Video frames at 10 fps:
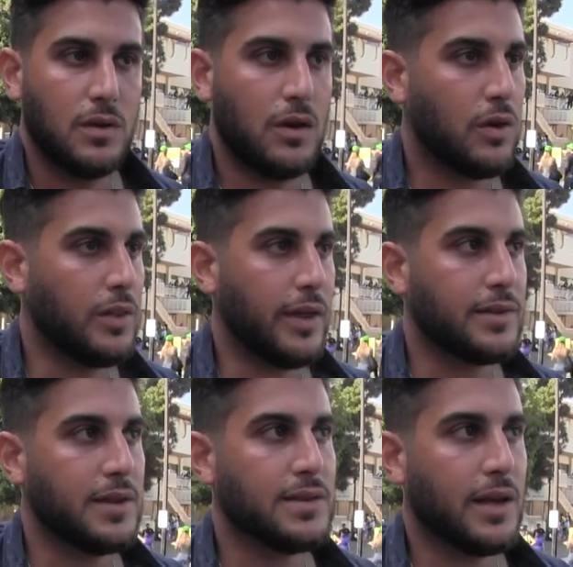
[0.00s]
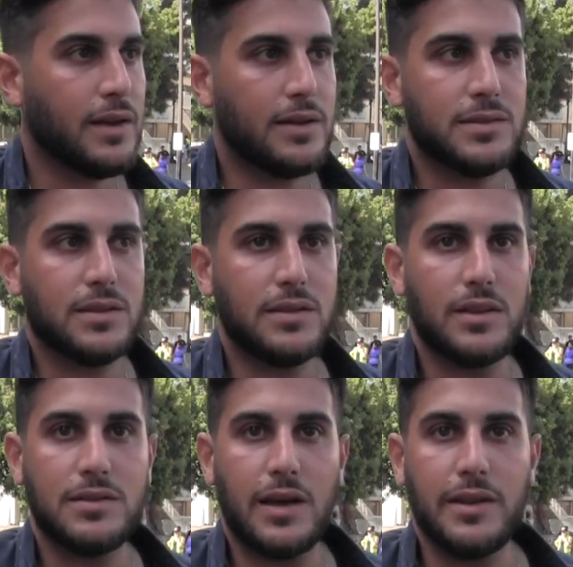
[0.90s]
No, the anti-Zionist
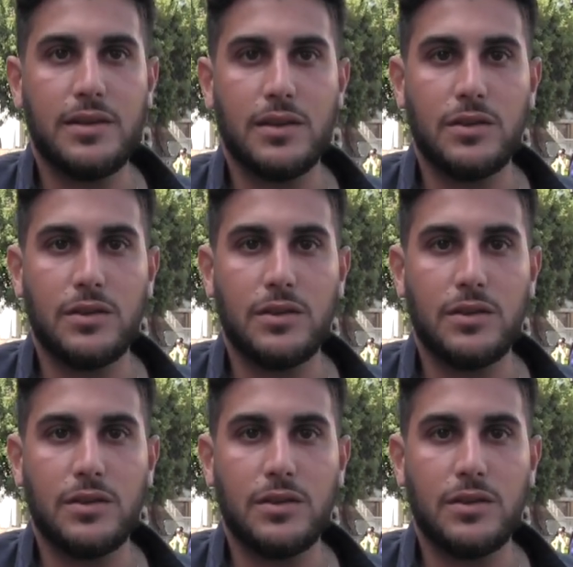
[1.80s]
is the idea